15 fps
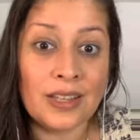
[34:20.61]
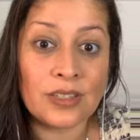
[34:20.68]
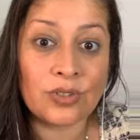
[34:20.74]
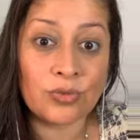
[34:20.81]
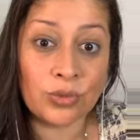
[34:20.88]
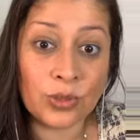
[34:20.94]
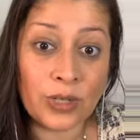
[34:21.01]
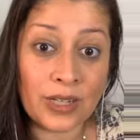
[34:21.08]

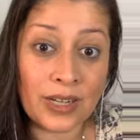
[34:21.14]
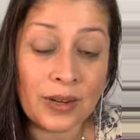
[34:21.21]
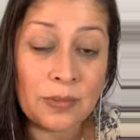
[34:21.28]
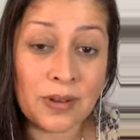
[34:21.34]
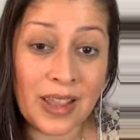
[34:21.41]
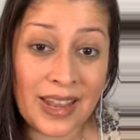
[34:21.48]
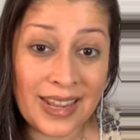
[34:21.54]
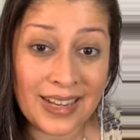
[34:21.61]
is rooted
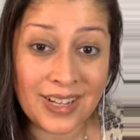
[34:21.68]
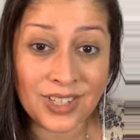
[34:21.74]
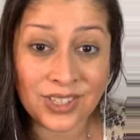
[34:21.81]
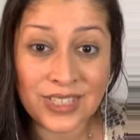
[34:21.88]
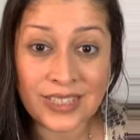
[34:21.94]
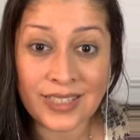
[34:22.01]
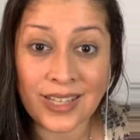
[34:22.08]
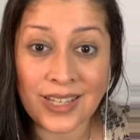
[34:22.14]
in
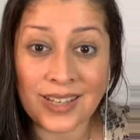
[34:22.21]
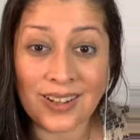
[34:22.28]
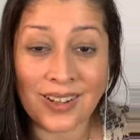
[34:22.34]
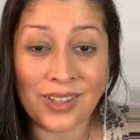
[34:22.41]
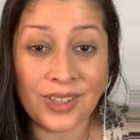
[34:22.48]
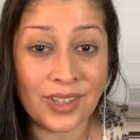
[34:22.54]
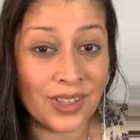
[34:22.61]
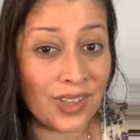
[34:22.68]
increasing
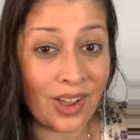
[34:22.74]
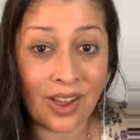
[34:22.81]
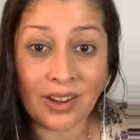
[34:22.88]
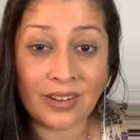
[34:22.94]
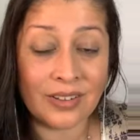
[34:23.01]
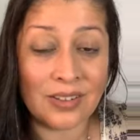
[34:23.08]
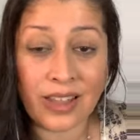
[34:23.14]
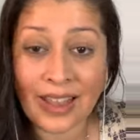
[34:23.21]
a
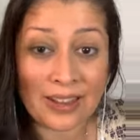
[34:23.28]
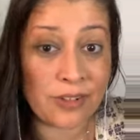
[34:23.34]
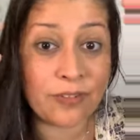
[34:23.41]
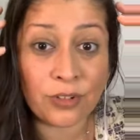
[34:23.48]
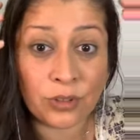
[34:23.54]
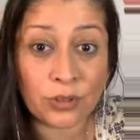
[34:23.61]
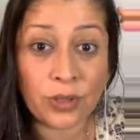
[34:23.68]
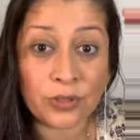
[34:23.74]
lot lack
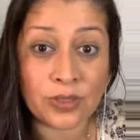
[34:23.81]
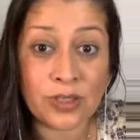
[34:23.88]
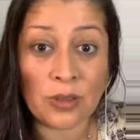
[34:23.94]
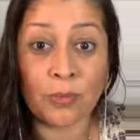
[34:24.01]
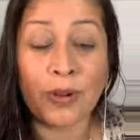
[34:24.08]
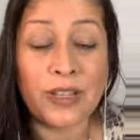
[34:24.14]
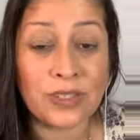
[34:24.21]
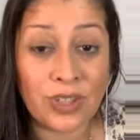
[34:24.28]
of glucose
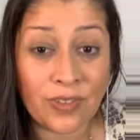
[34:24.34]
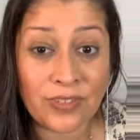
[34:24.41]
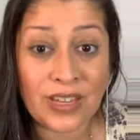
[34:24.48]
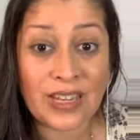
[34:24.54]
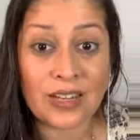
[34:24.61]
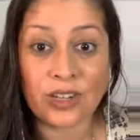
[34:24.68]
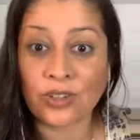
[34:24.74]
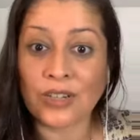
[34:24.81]
in the brain so you have
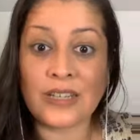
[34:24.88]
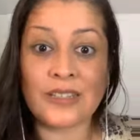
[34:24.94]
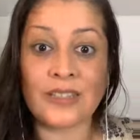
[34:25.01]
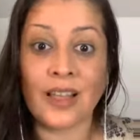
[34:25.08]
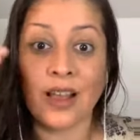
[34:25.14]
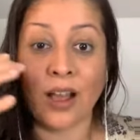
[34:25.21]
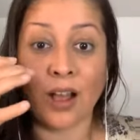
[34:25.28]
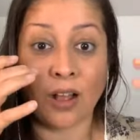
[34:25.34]
to increase